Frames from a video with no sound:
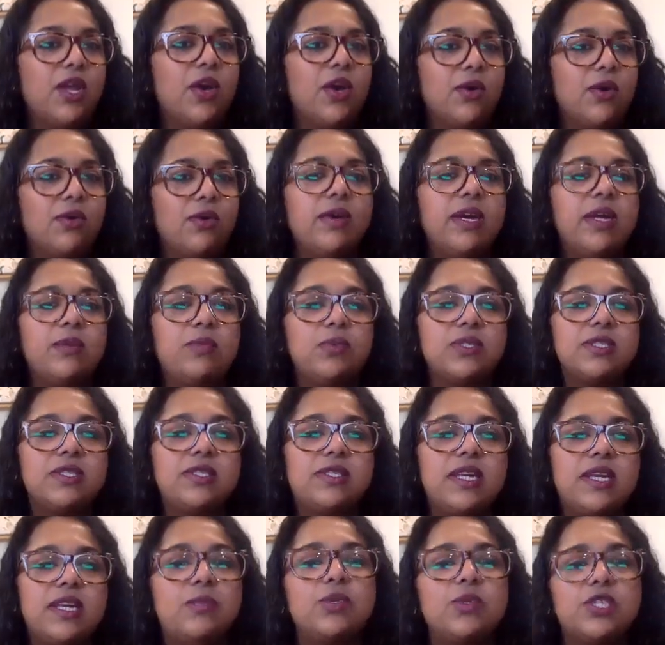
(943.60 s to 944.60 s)
you know, it
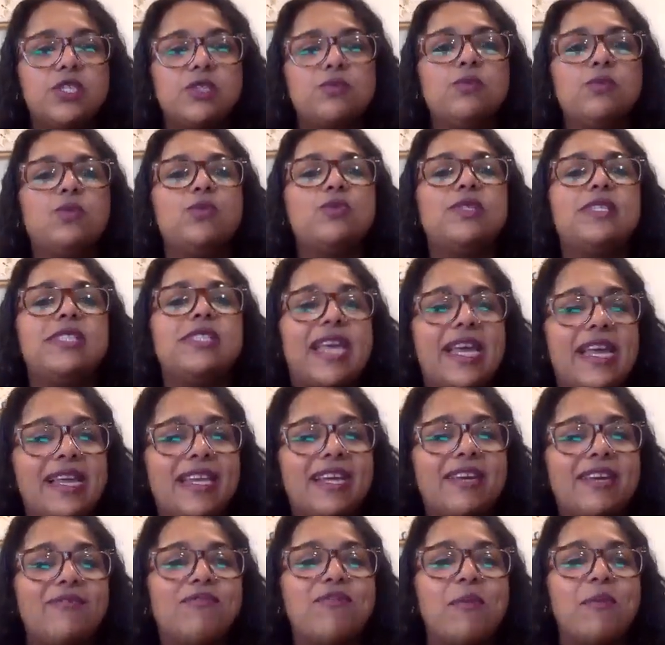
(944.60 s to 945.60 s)
was smooth
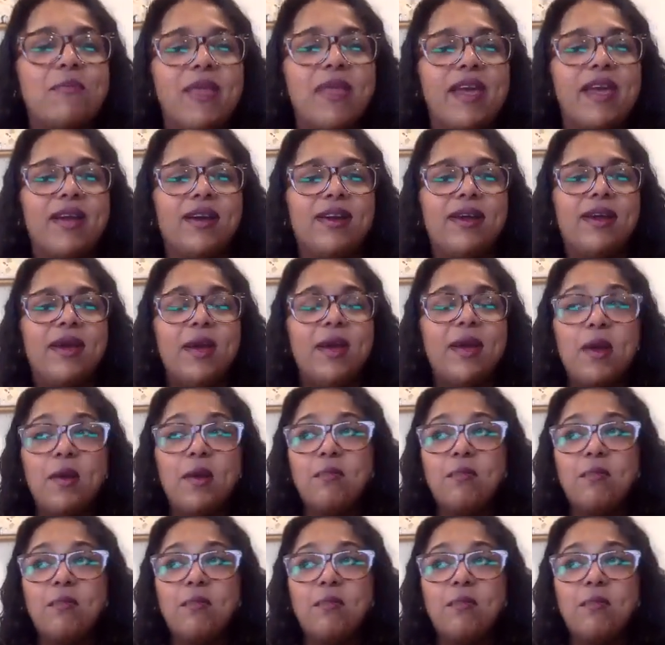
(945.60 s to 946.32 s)
sailing from there.